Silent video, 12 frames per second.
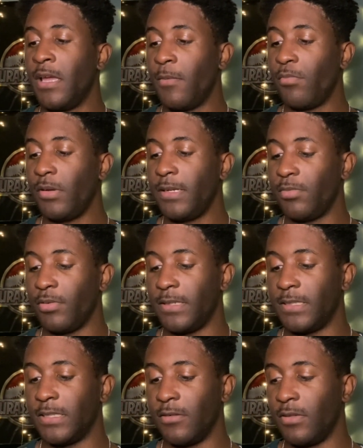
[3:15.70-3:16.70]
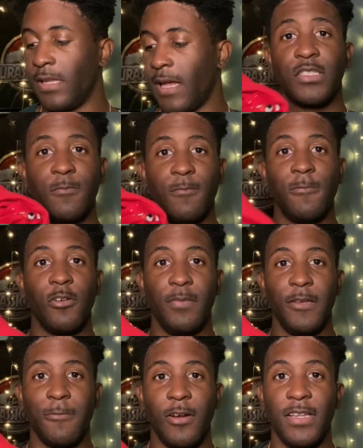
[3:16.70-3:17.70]
pretty, pretty soon. I will
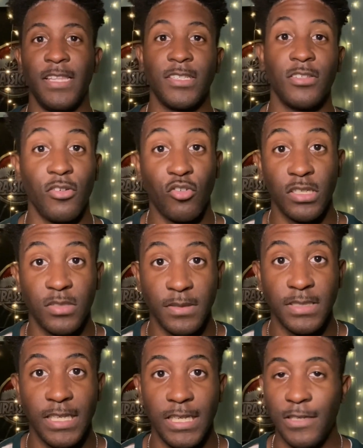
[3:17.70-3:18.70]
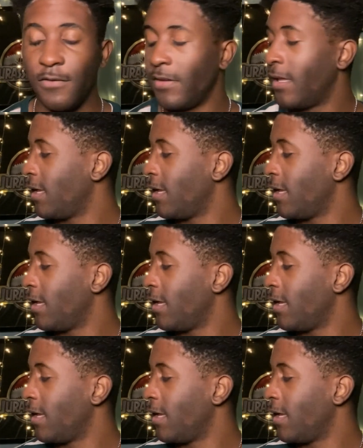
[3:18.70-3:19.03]
be wearing this on Christmas Eve.